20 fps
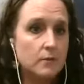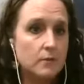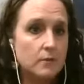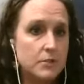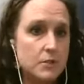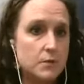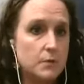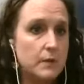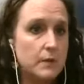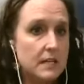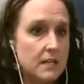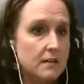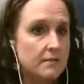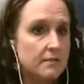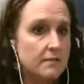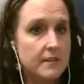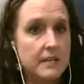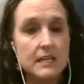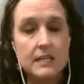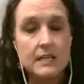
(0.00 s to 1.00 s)
don't do any
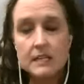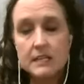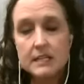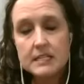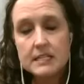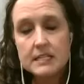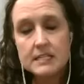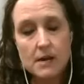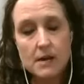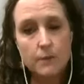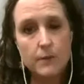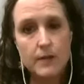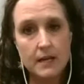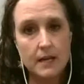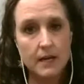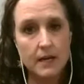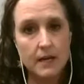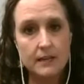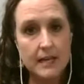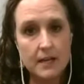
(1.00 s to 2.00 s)
of any leads that we
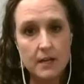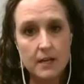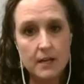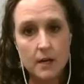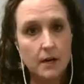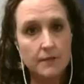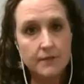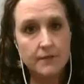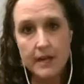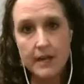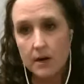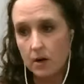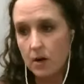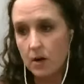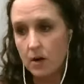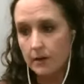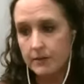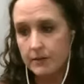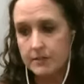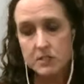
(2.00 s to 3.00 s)
get. They go, they are
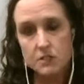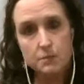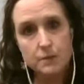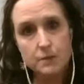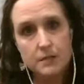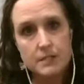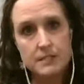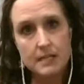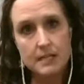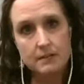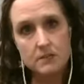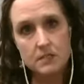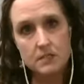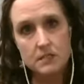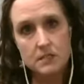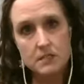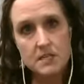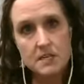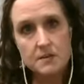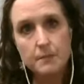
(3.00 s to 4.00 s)
all dispersed out to
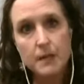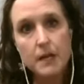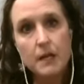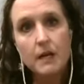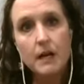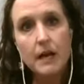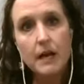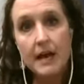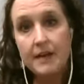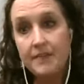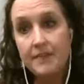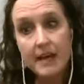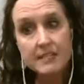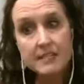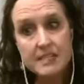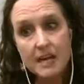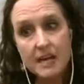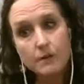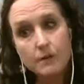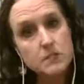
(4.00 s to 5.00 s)
the team. And
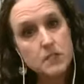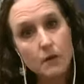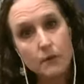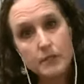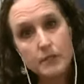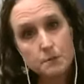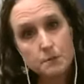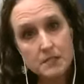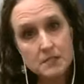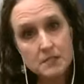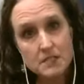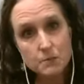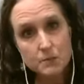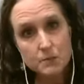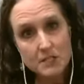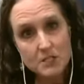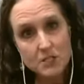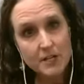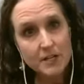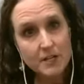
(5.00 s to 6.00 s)
that's how it's always been since
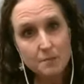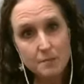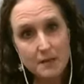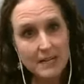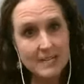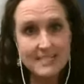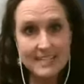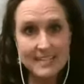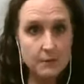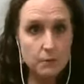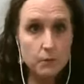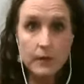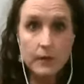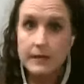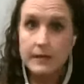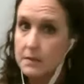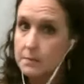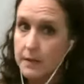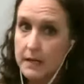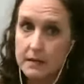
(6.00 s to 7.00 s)
we started, because I didn't want
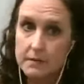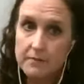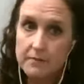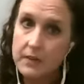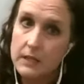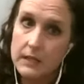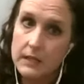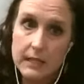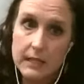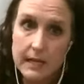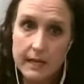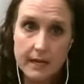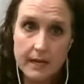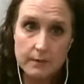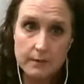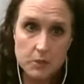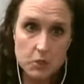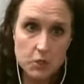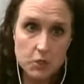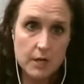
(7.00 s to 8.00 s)
anybody feeling like I
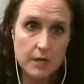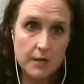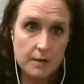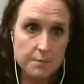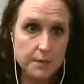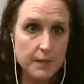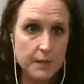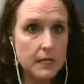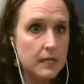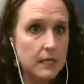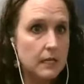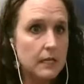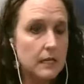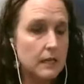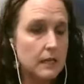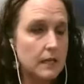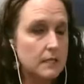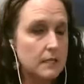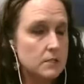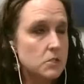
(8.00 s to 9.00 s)
was cherry picking
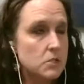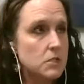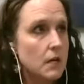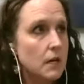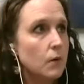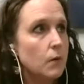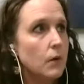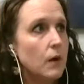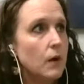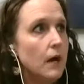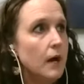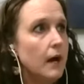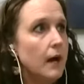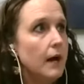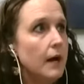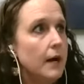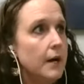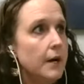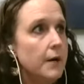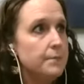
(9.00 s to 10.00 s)
anything. So
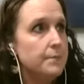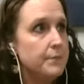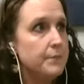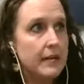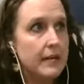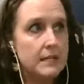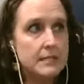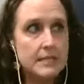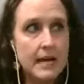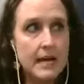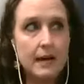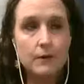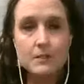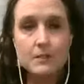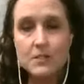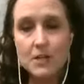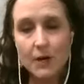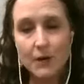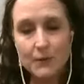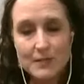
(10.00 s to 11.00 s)
um, that is how
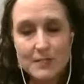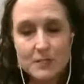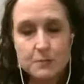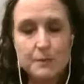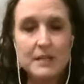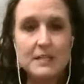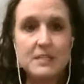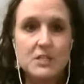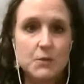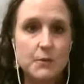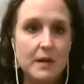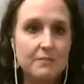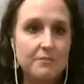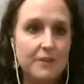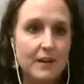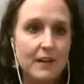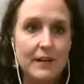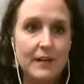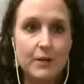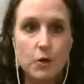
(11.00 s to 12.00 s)
it's always been. So I
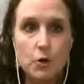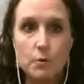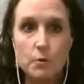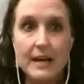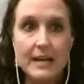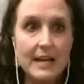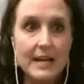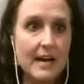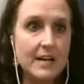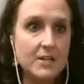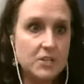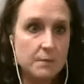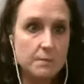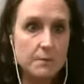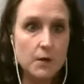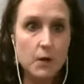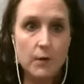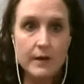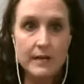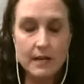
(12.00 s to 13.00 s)
felt like, oh my gosh, I'm
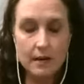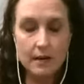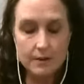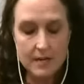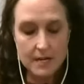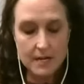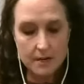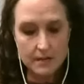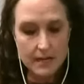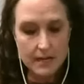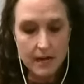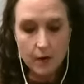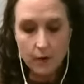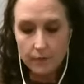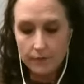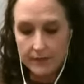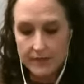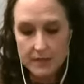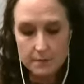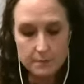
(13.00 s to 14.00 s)
going out here. Not
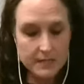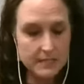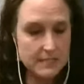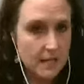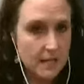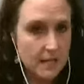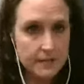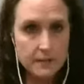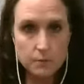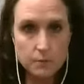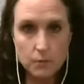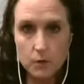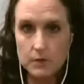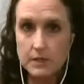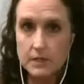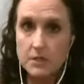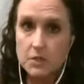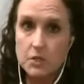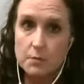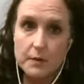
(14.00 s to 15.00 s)
only am I selling more
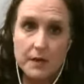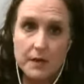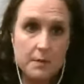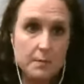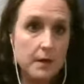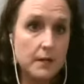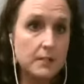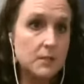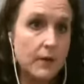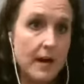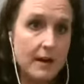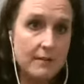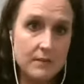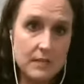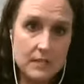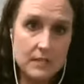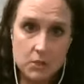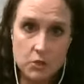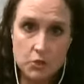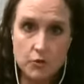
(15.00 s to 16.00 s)
than you, but I'm also
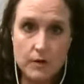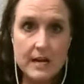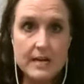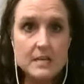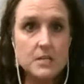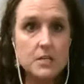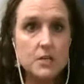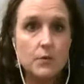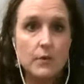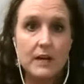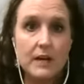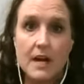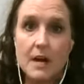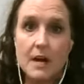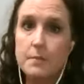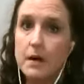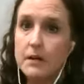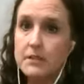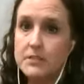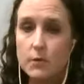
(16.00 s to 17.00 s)
having to train you. And
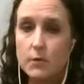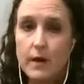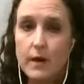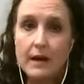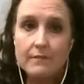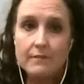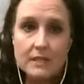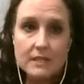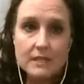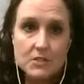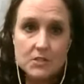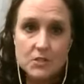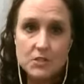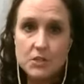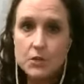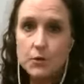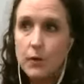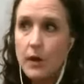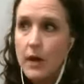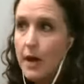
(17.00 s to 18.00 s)
I'm also having
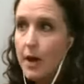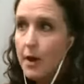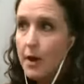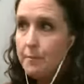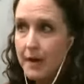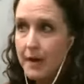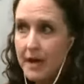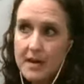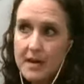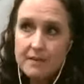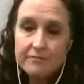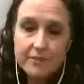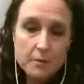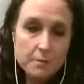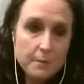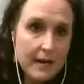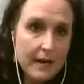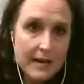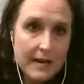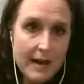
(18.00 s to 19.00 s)
to pay for
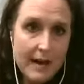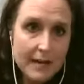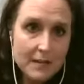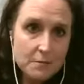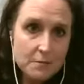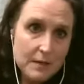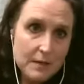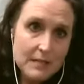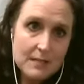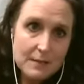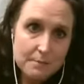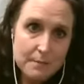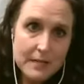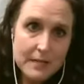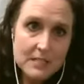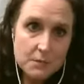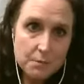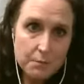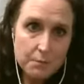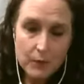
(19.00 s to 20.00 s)
my admin and my
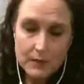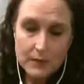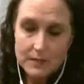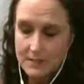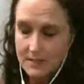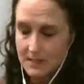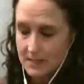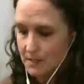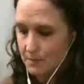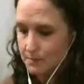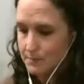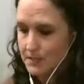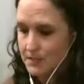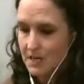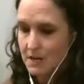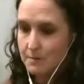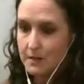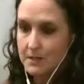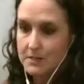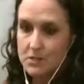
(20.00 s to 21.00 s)
support systems. And
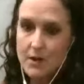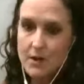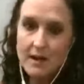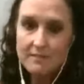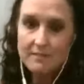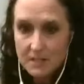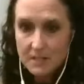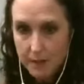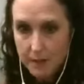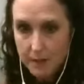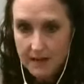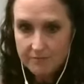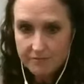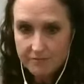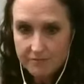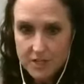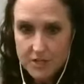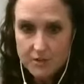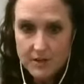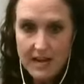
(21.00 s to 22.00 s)
I'm also having to pay
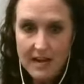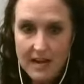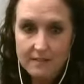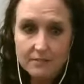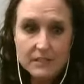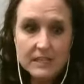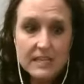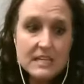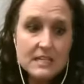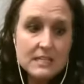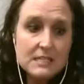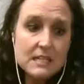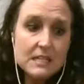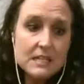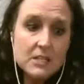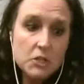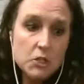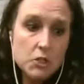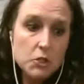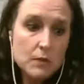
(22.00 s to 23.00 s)
for you to have leads,
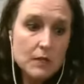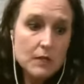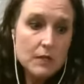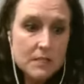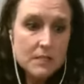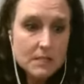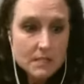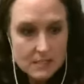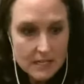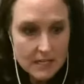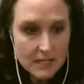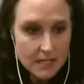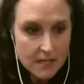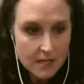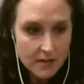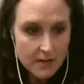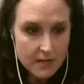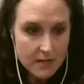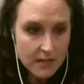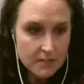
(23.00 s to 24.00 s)
and you get to sit
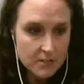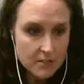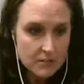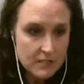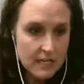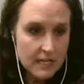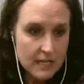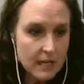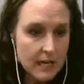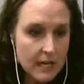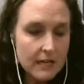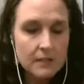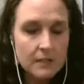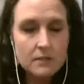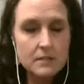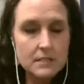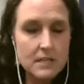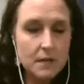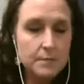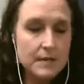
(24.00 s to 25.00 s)
here and on your daily
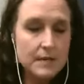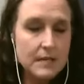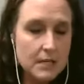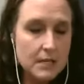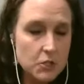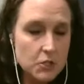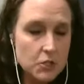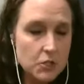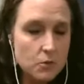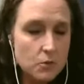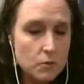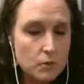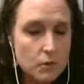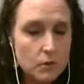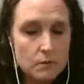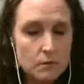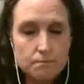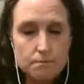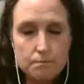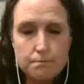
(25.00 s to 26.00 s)
headers tell me that you
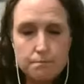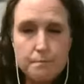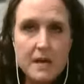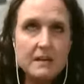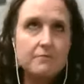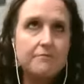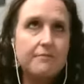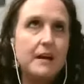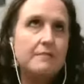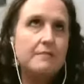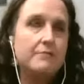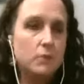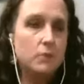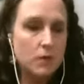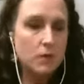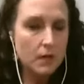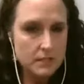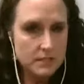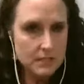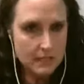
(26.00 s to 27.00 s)
made five phone
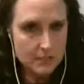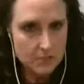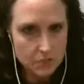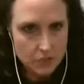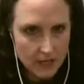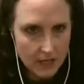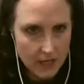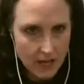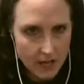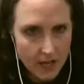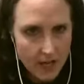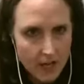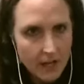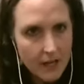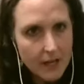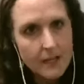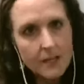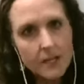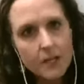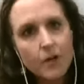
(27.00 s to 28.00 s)
calls yesterday.
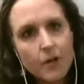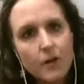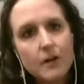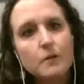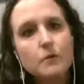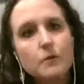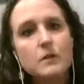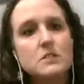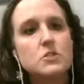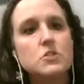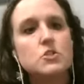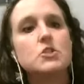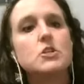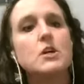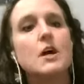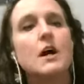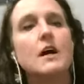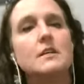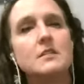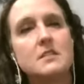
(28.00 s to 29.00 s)
You know, it was
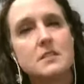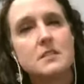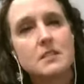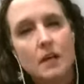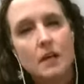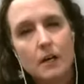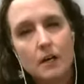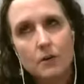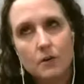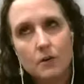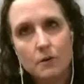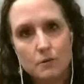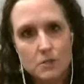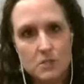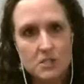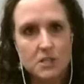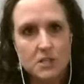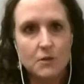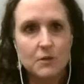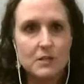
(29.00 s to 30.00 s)
just, oh, it
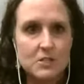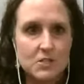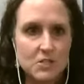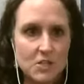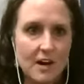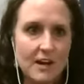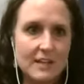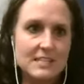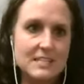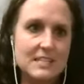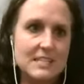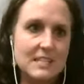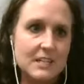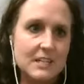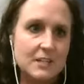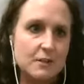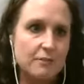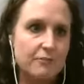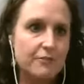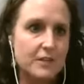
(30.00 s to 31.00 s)
was so exhausting,
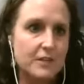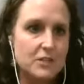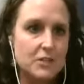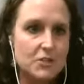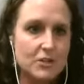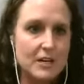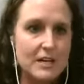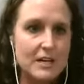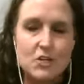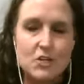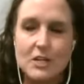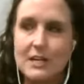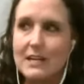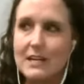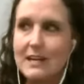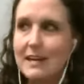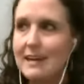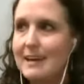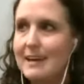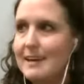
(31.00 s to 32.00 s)
and the
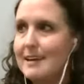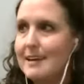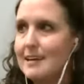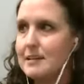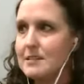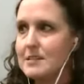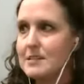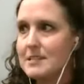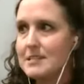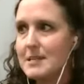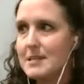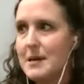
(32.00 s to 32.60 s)
frustration. And